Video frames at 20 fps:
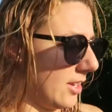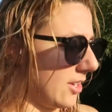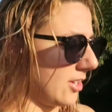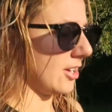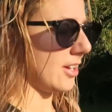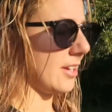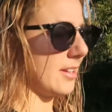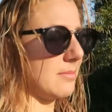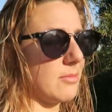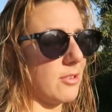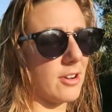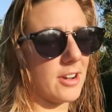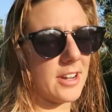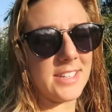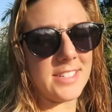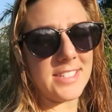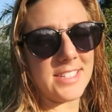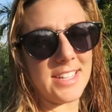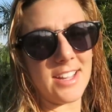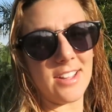Good
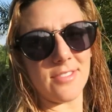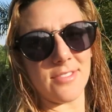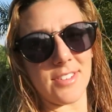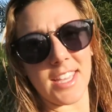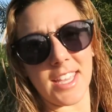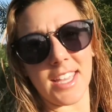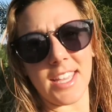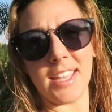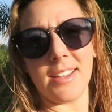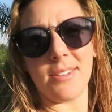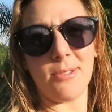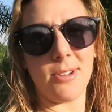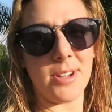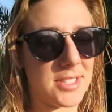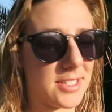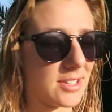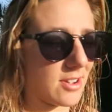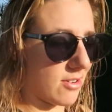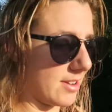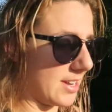morning, D L V.
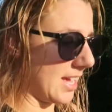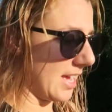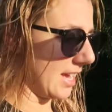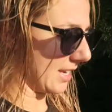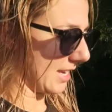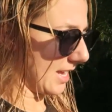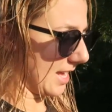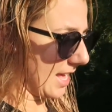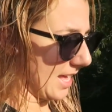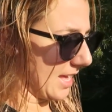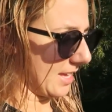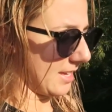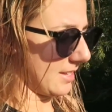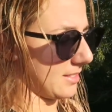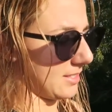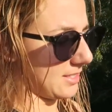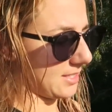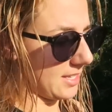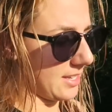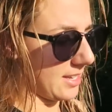What's going on,
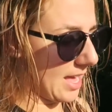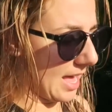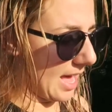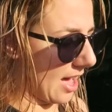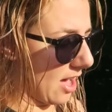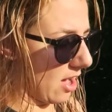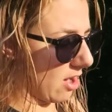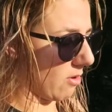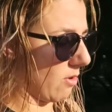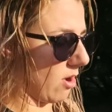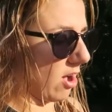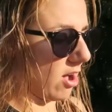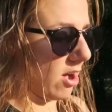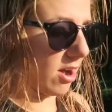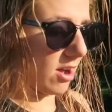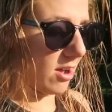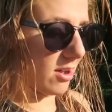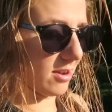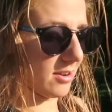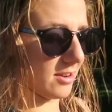guys? How
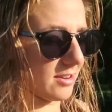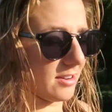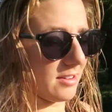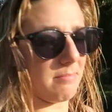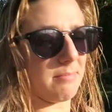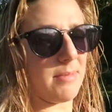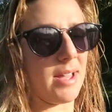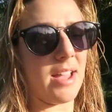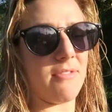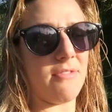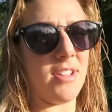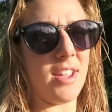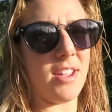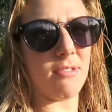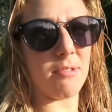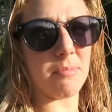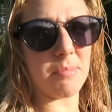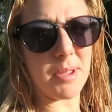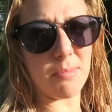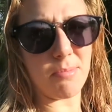are my
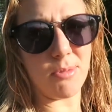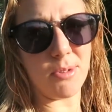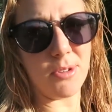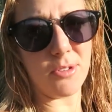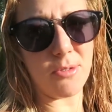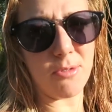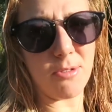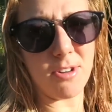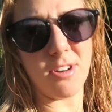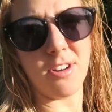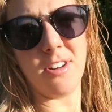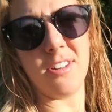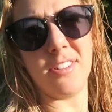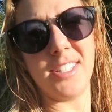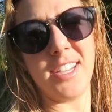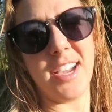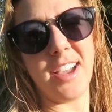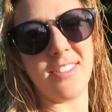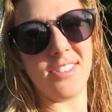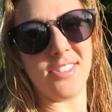favorite people in the
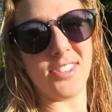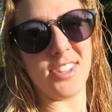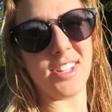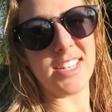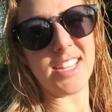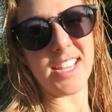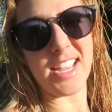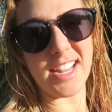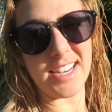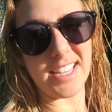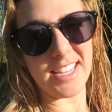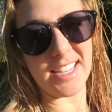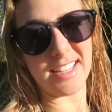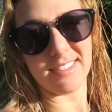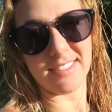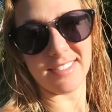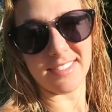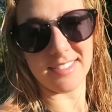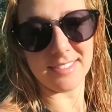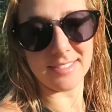world other than
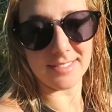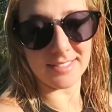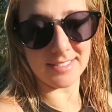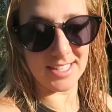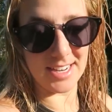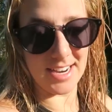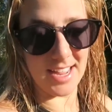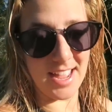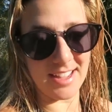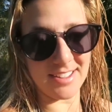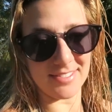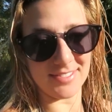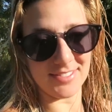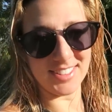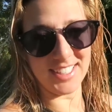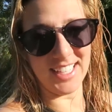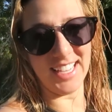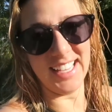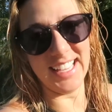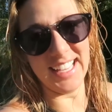Danny today?
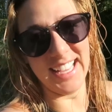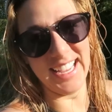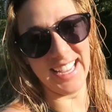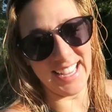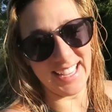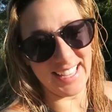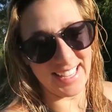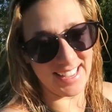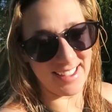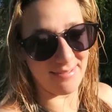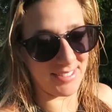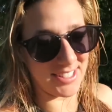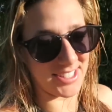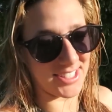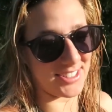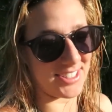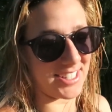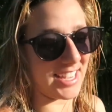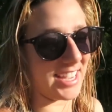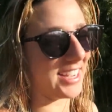And
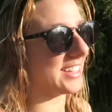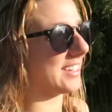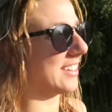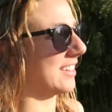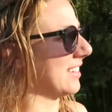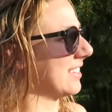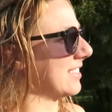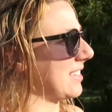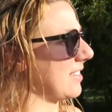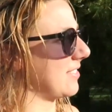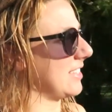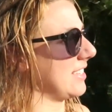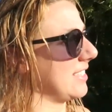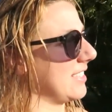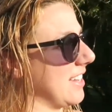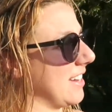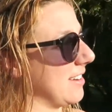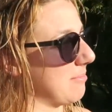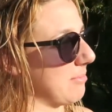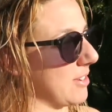Mister King, except
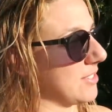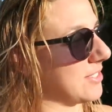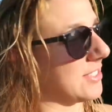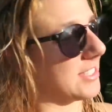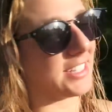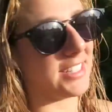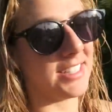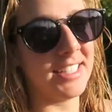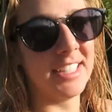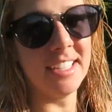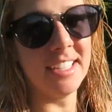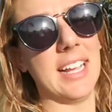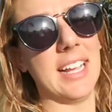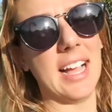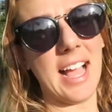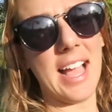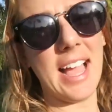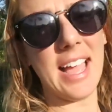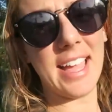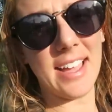he's not a person.
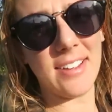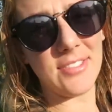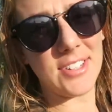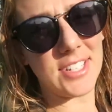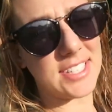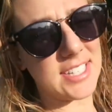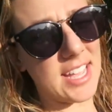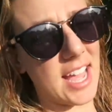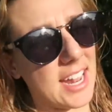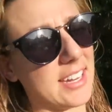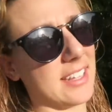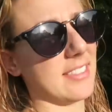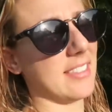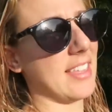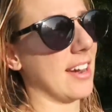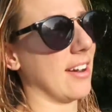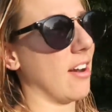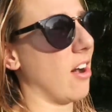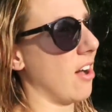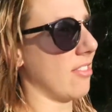I have decided
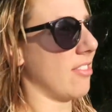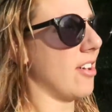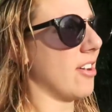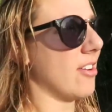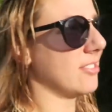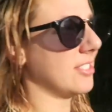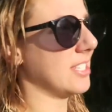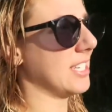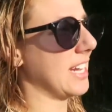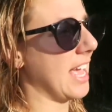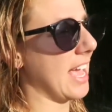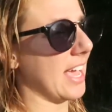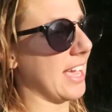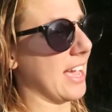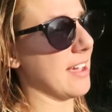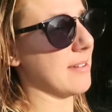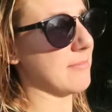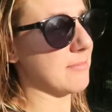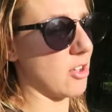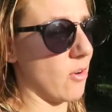that although today
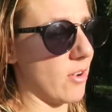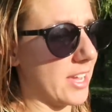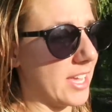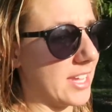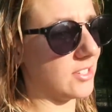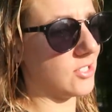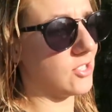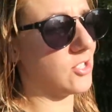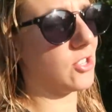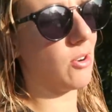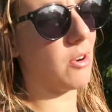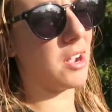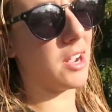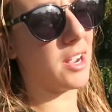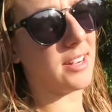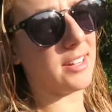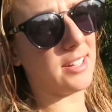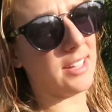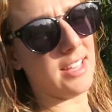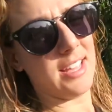I'm going into
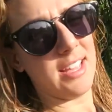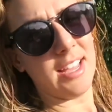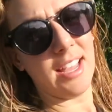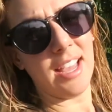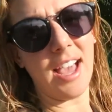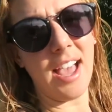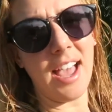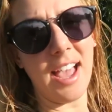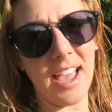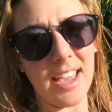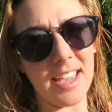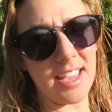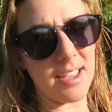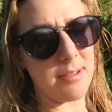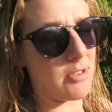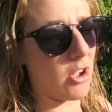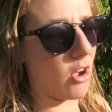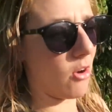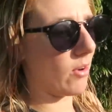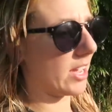shore, I
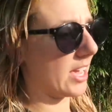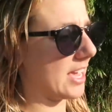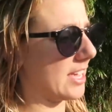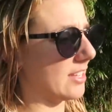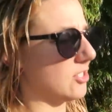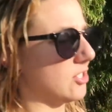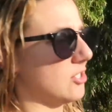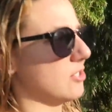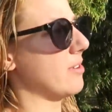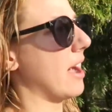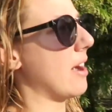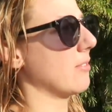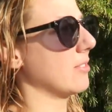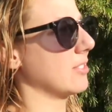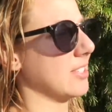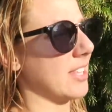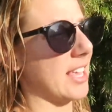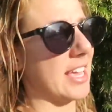am going in two hours